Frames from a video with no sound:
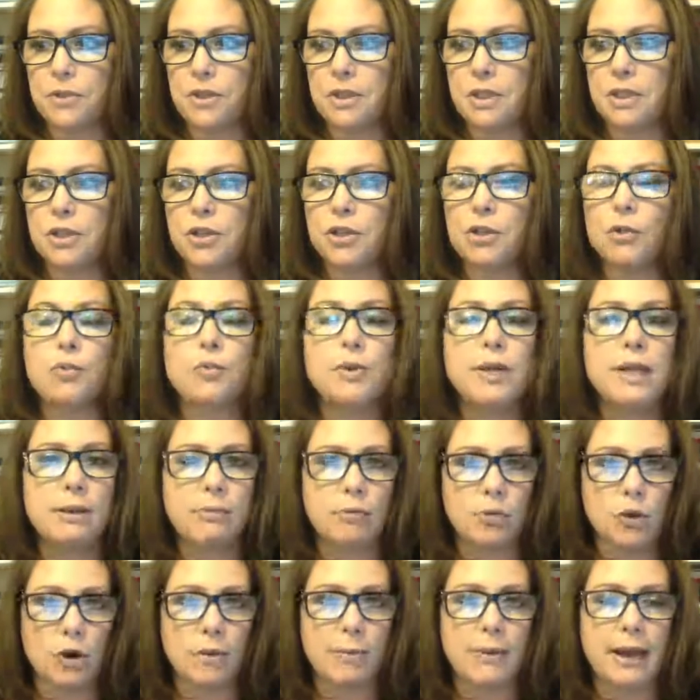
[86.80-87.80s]
you'll read
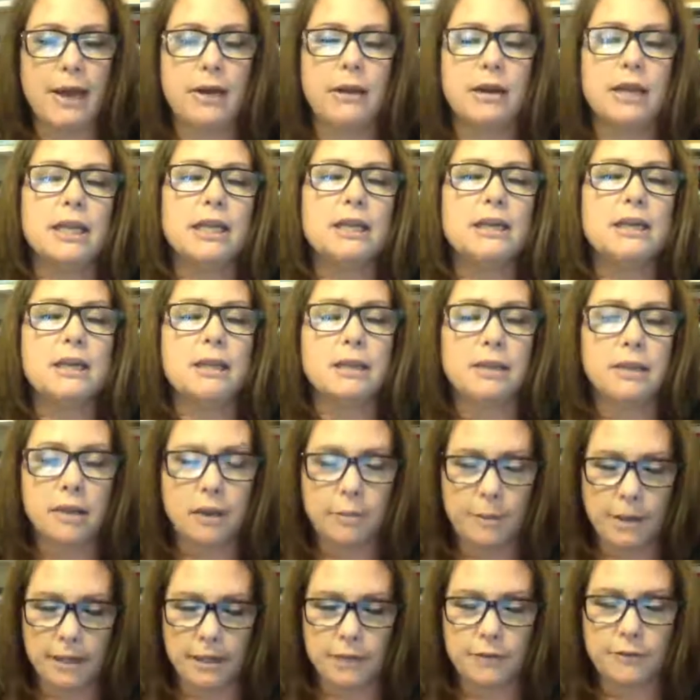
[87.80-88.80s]
more about it,
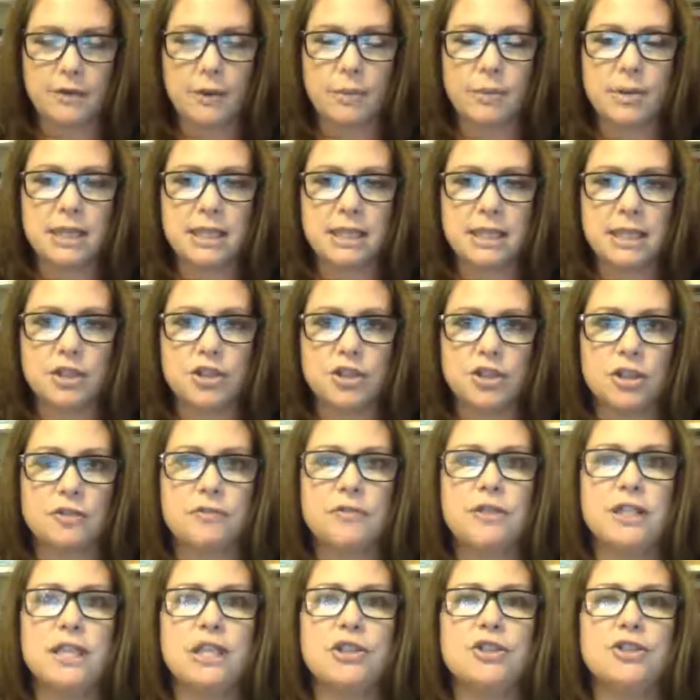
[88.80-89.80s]
about the feminization of
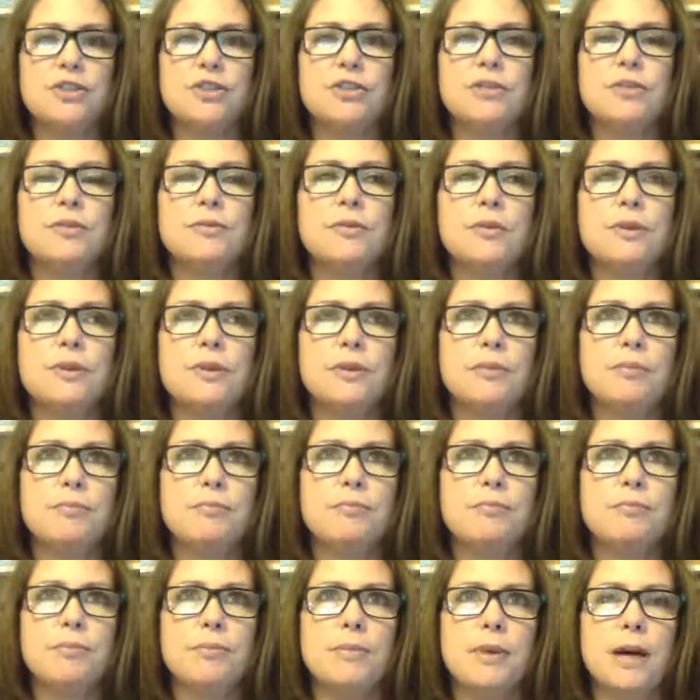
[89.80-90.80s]
teachers,
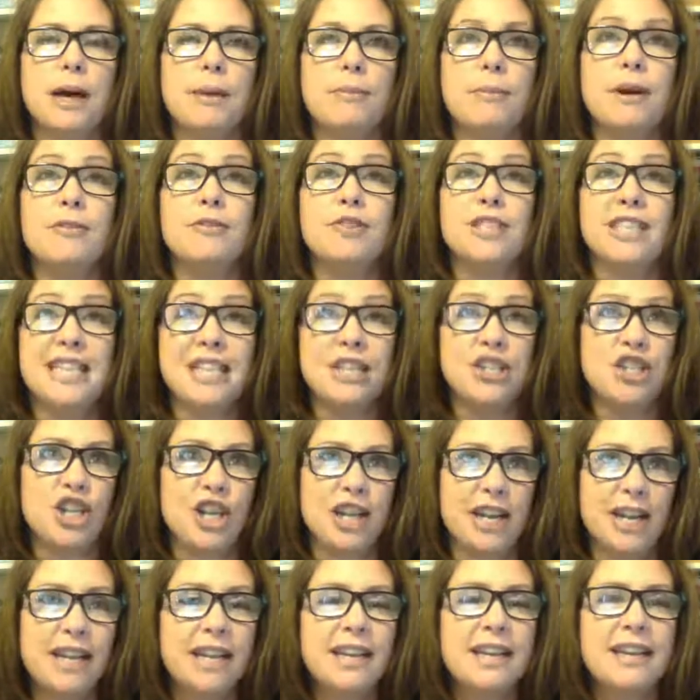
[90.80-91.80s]
of
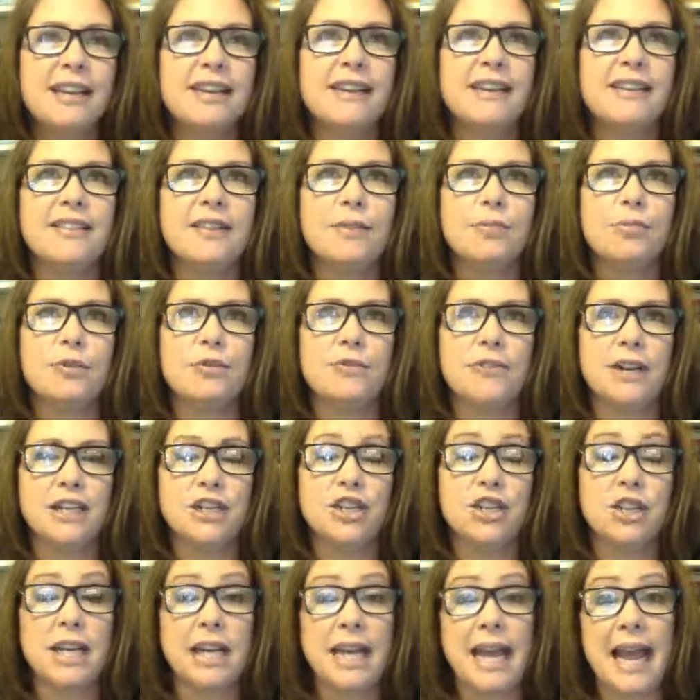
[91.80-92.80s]
teaching, the
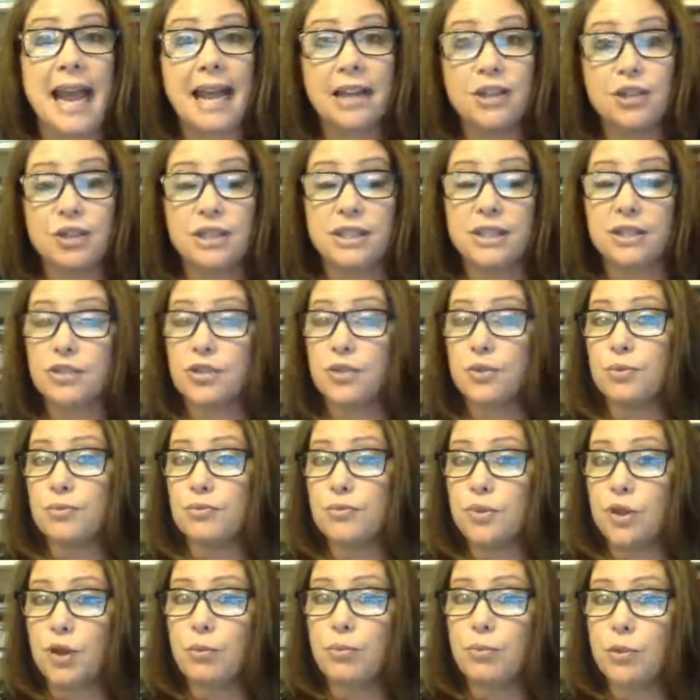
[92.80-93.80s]
profession. And actually there's a
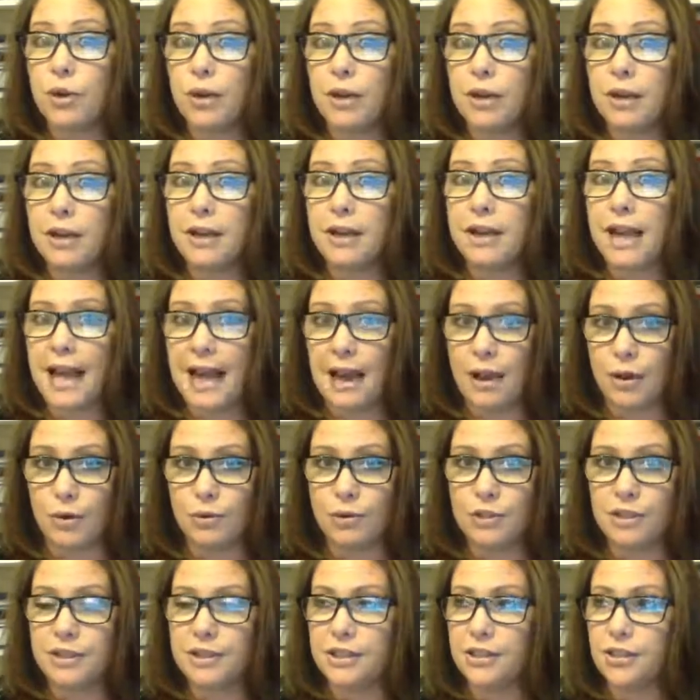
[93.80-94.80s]
new book
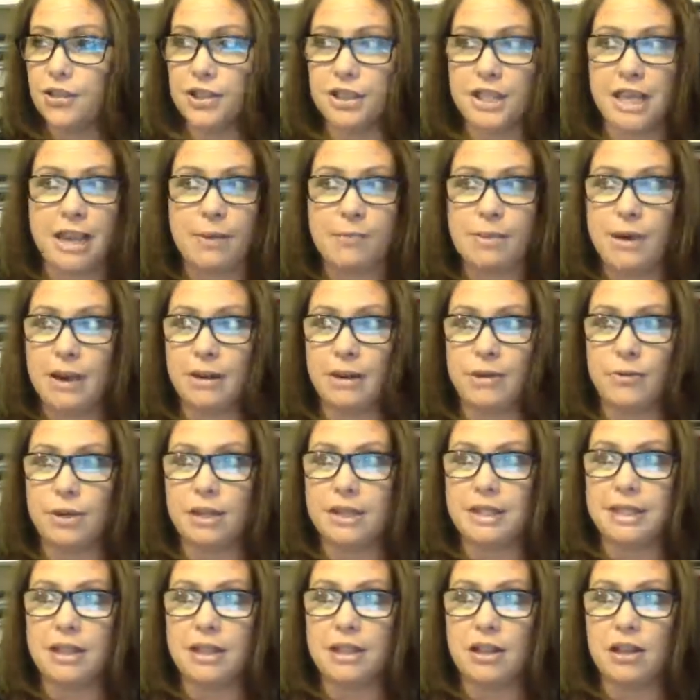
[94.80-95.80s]
out. It just came out, I want to
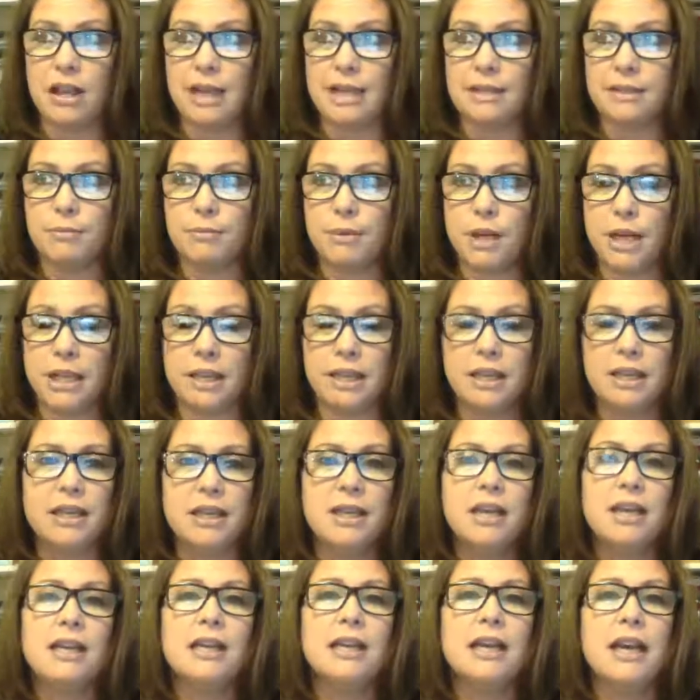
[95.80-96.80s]
say in the last month.
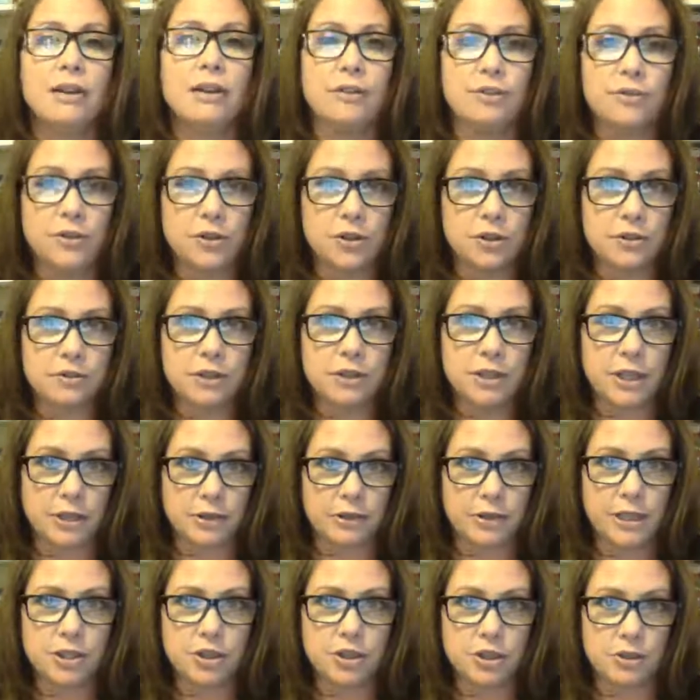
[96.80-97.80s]
And for,
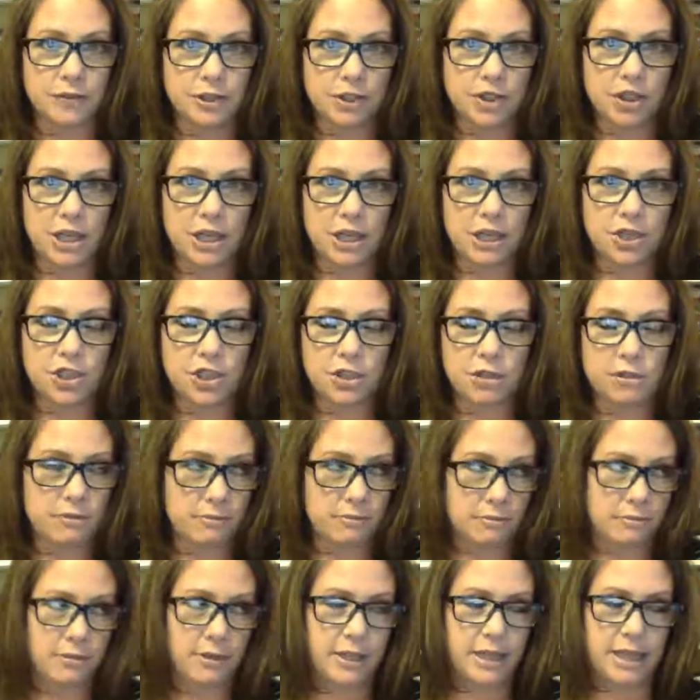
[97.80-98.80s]
history of education
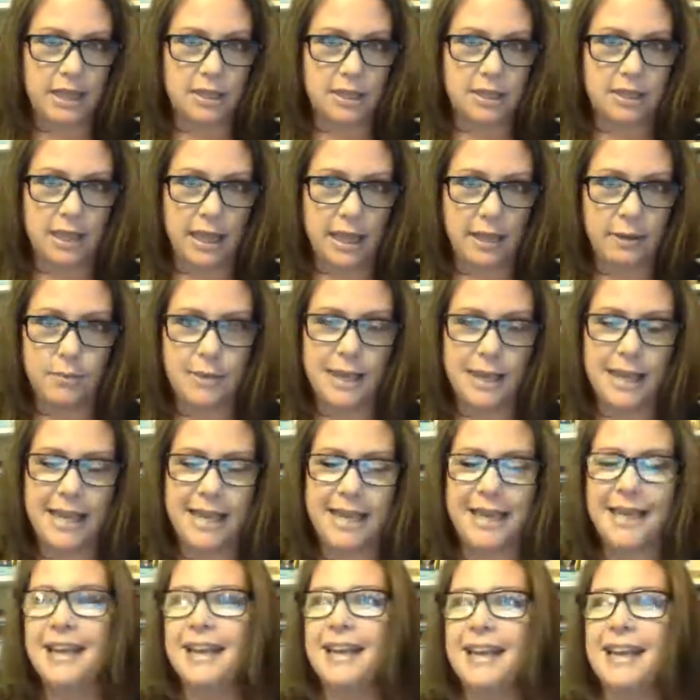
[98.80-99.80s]
geeks like
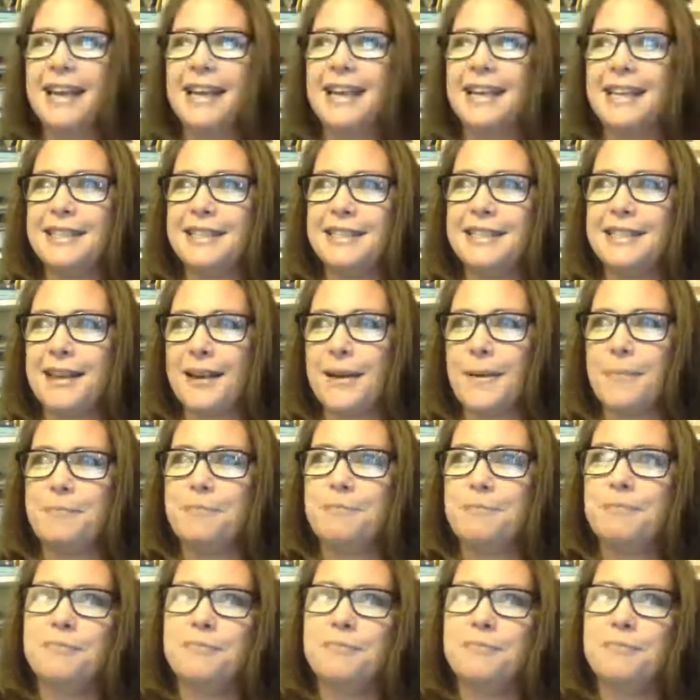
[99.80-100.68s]
me, it's, I